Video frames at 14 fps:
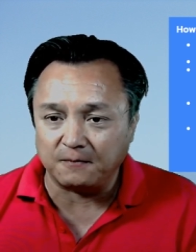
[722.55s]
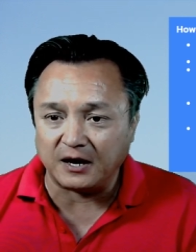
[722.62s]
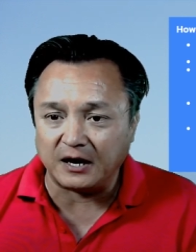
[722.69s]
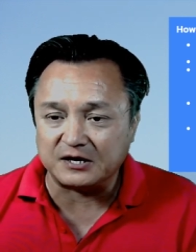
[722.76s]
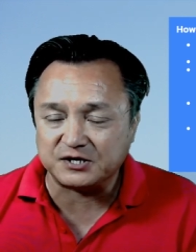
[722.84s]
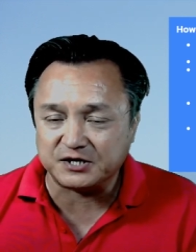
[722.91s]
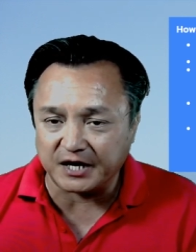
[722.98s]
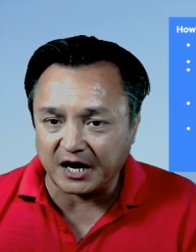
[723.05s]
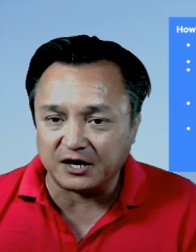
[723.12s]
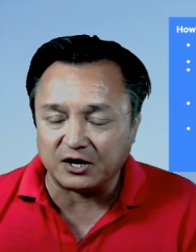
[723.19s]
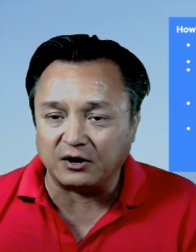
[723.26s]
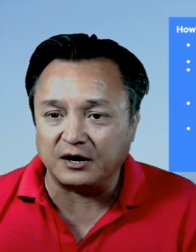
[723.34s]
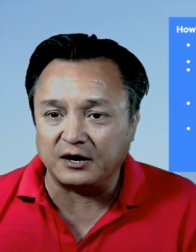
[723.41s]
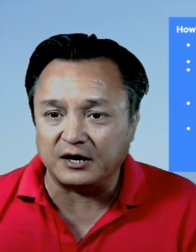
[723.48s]
a
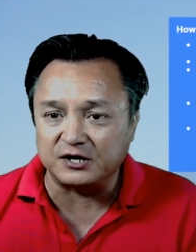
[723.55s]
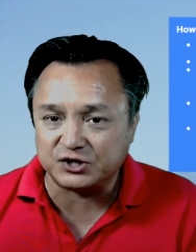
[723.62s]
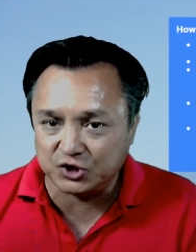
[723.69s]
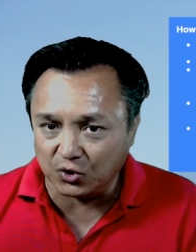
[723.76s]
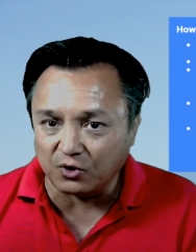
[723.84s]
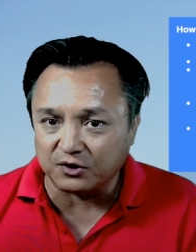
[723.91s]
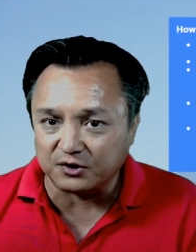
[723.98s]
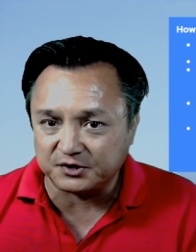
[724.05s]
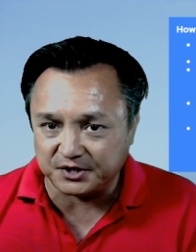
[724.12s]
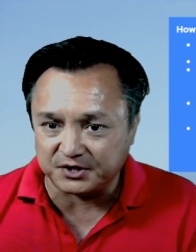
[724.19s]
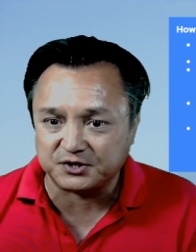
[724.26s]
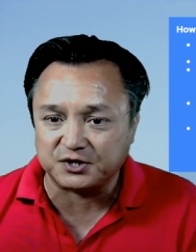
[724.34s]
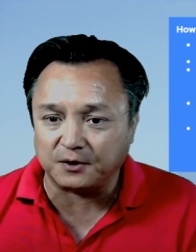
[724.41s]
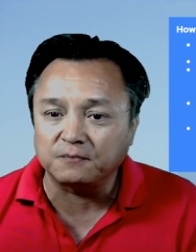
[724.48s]
secondary a sewer
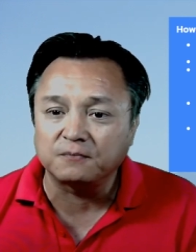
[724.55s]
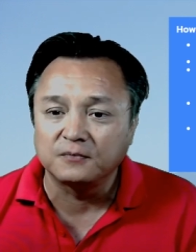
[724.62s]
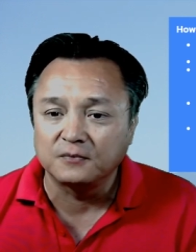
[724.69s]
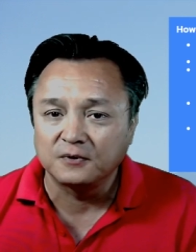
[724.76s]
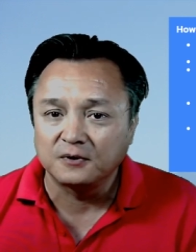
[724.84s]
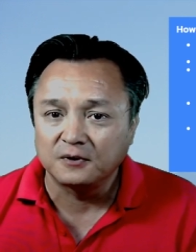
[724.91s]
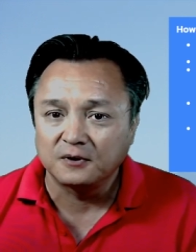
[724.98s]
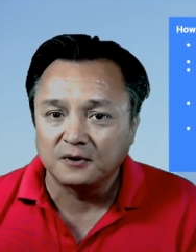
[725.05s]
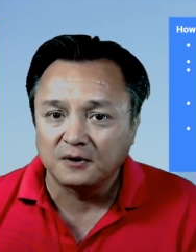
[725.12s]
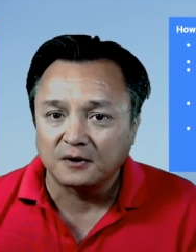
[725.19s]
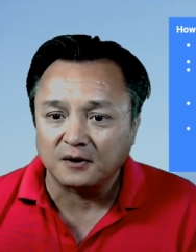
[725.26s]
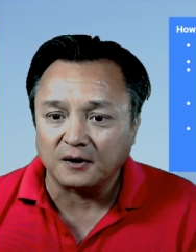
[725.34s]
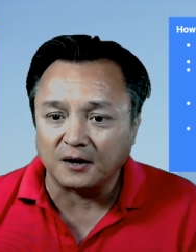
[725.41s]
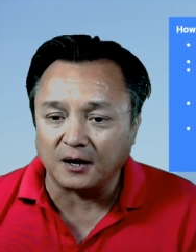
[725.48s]
system,
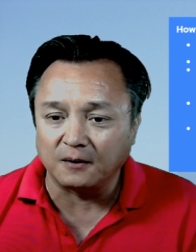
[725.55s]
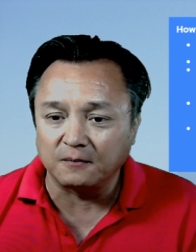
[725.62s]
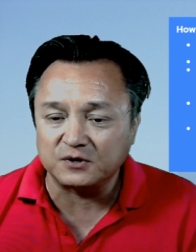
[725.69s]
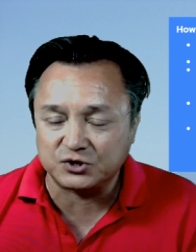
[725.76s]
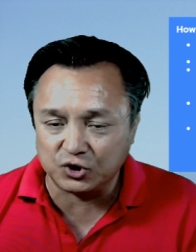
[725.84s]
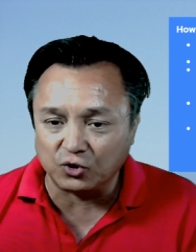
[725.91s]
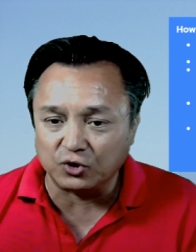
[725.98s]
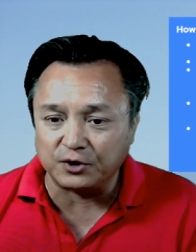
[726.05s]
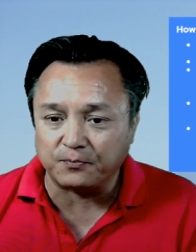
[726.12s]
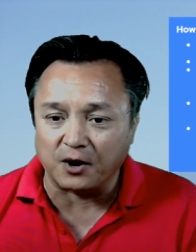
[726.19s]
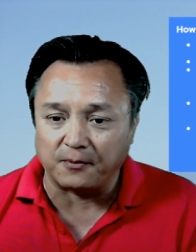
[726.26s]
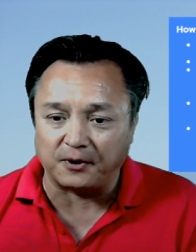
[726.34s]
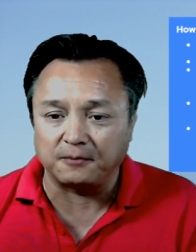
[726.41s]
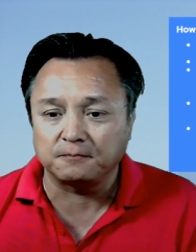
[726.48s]
uh, sewer
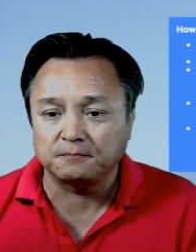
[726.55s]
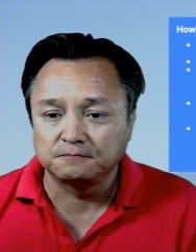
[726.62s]
department.